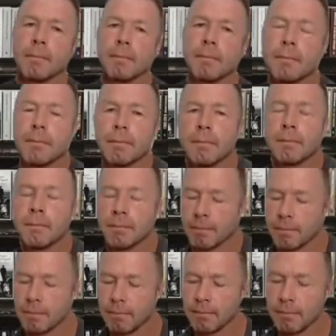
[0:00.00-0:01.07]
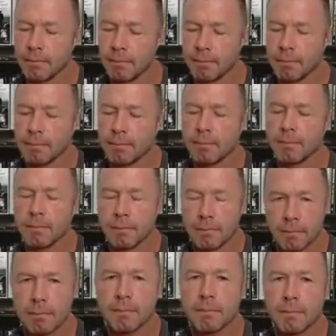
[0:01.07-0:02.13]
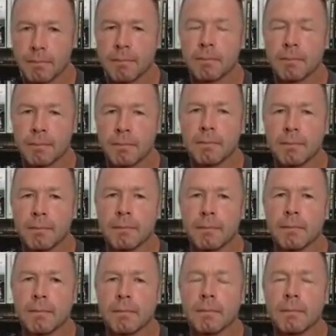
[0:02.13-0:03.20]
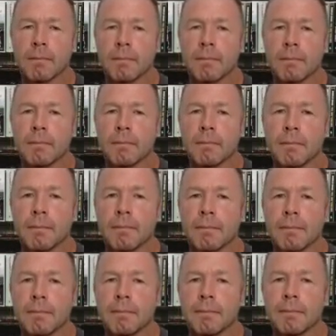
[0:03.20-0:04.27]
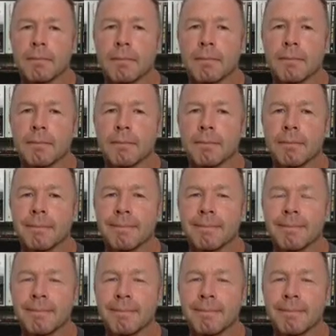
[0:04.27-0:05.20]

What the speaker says: No words are spoken by the person on screen.